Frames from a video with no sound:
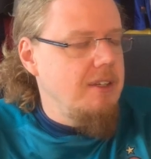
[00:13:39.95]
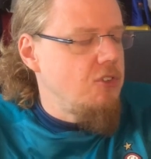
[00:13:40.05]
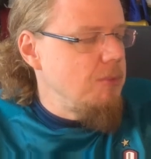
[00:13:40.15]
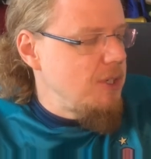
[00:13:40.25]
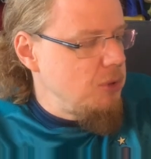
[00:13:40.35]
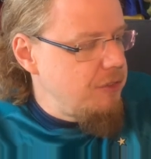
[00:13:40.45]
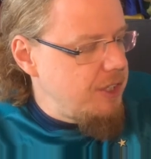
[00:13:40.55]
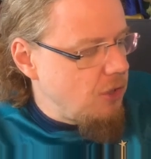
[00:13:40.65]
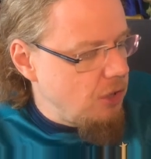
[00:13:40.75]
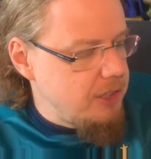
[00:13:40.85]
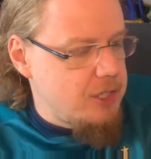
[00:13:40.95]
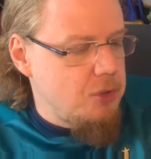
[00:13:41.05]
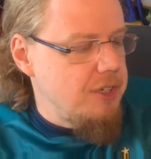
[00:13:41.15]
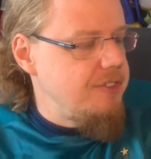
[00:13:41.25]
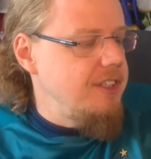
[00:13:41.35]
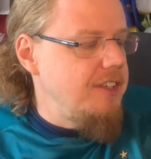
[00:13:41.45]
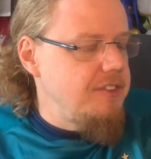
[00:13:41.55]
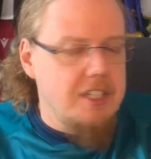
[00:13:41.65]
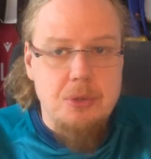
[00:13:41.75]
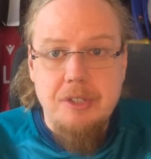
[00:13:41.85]
The Roma could have had all the corners, and yes,
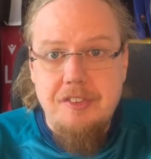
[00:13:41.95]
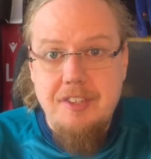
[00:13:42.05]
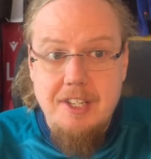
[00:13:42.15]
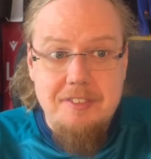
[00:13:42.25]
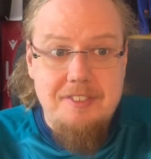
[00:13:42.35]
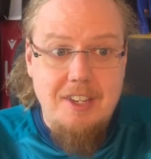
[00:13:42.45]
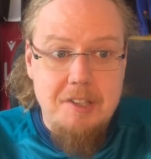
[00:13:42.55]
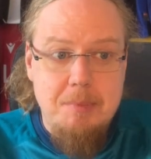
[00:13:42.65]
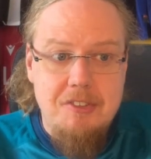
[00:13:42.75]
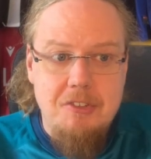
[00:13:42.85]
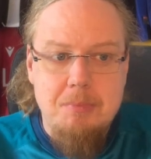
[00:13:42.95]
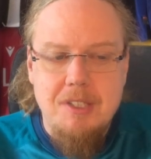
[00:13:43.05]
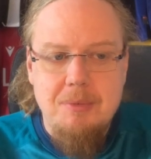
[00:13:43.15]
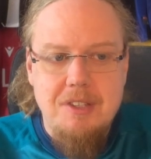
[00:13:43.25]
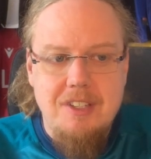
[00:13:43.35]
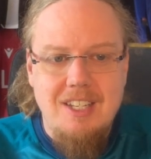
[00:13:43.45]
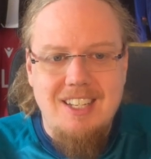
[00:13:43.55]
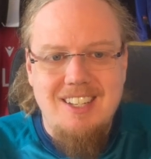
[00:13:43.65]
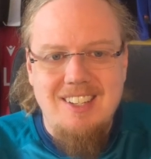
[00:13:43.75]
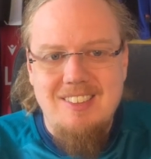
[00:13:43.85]
they're good at set, set pieces, but with
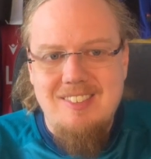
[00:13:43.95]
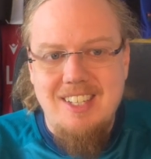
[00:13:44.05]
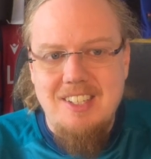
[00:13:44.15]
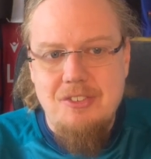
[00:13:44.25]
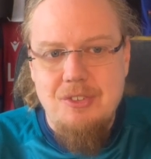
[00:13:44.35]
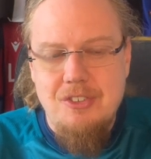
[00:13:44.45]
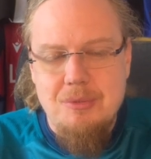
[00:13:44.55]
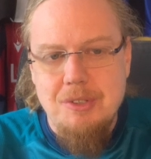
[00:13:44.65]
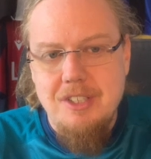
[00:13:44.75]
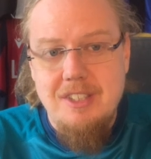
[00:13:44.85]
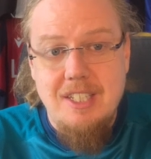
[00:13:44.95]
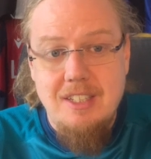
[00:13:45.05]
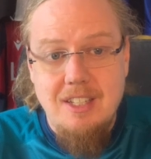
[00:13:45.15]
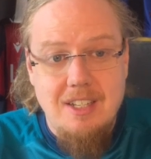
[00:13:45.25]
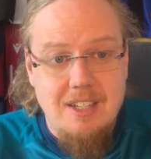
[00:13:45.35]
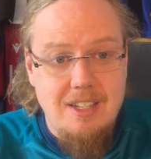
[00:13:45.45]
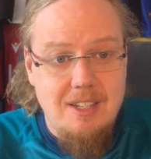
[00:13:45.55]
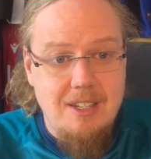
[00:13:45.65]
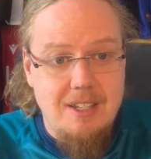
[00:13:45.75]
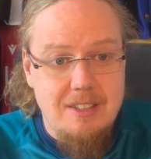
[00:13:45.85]
a second string squad and then
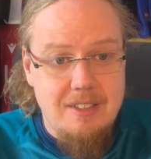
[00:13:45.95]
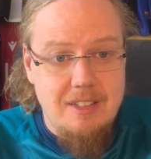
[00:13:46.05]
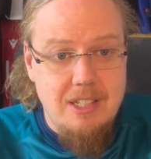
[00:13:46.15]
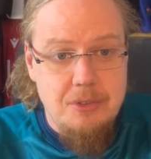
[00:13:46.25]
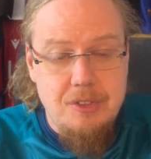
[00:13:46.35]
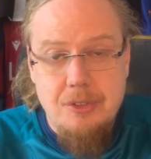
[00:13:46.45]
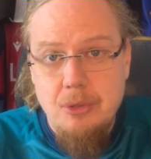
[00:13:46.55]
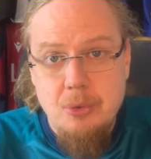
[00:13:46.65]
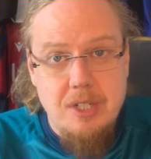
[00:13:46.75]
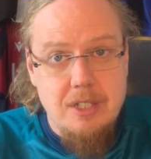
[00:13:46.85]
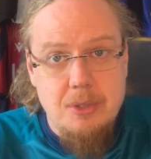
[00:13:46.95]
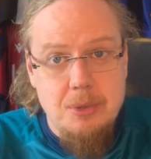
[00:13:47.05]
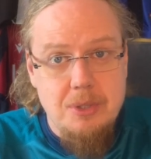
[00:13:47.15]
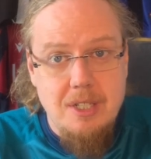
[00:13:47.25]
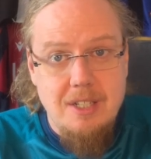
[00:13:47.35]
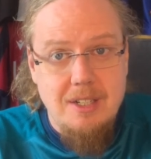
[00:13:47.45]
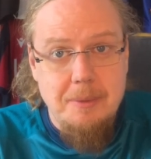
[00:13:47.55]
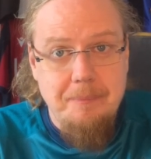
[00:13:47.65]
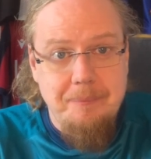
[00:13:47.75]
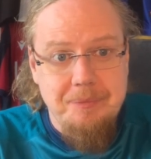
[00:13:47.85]
uh, the Lautaro Lukaku
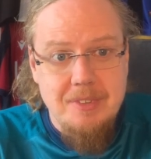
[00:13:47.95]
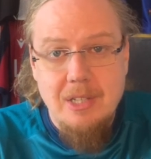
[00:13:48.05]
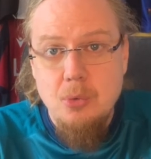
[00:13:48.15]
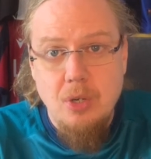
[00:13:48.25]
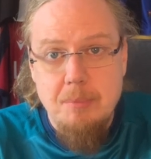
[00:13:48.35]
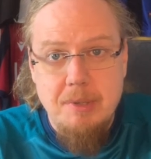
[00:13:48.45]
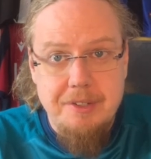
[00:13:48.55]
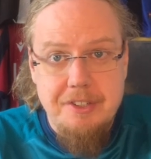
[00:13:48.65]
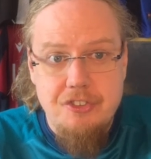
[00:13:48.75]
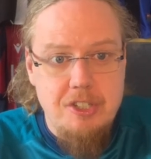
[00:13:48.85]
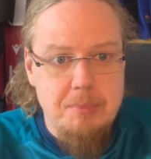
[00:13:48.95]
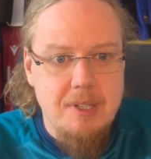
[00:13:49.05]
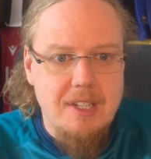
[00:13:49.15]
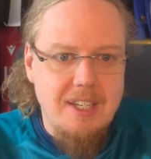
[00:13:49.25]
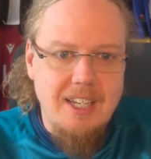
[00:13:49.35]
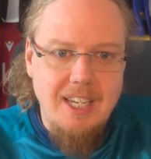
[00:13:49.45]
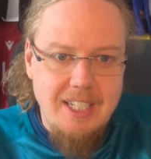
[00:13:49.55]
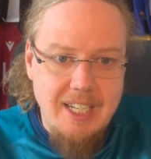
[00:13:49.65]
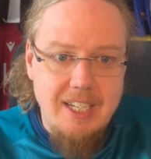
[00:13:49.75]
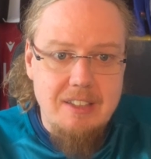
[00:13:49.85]
um, Lula partnership
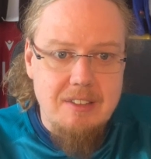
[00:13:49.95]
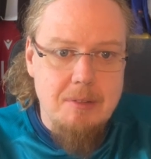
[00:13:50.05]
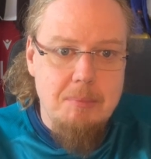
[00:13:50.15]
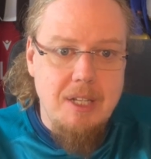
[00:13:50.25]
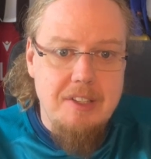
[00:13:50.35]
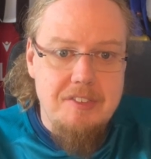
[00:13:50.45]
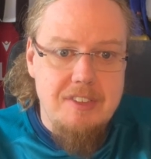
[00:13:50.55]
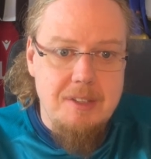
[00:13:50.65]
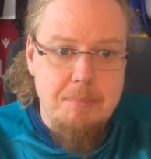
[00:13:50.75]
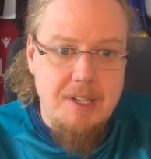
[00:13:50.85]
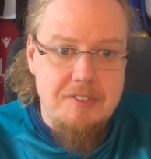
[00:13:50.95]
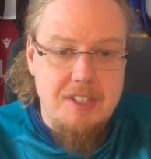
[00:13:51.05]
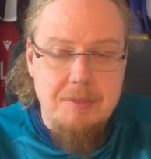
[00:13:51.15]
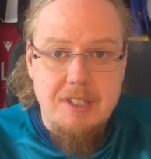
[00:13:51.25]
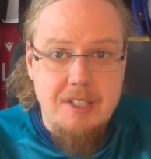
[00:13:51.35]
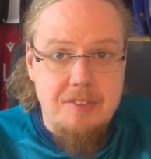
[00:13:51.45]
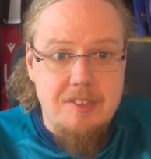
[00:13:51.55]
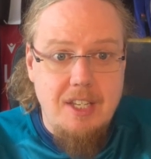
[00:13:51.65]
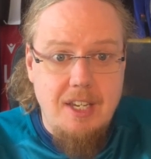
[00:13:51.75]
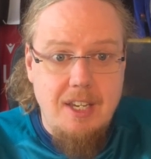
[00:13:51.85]
again plays the pays
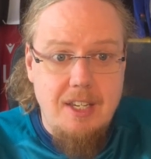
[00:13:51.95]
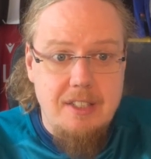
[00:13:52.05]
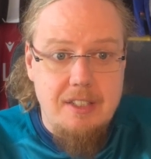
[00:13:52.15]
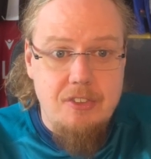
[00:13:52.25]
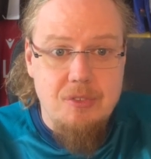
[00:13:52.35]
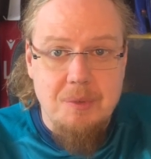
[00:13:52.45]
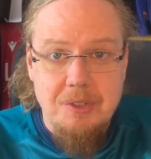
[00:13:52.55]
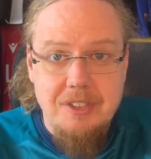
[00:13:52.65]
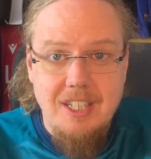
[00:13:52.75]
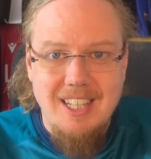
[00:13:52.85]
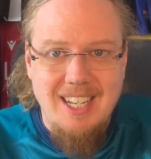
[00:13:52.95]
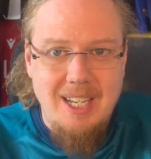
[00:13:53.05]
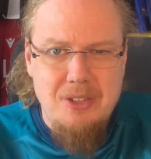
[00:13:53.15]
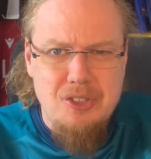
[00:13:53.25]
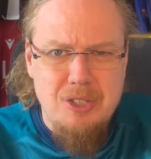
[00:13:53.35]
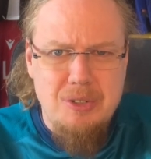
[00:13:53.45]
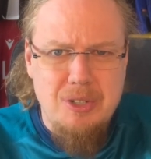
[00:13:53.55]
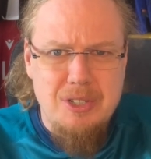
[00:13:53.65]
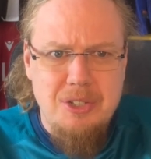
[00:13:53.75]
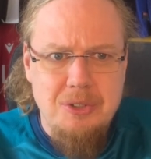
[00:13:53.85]
dividends, and it is 1 0. I actually
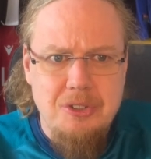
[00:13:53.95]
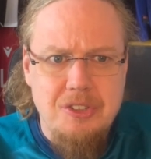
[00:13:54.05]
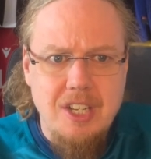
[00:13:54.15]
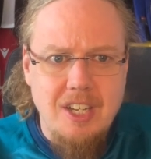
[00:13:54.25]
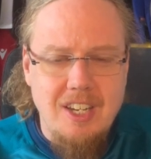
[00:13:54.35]
curious.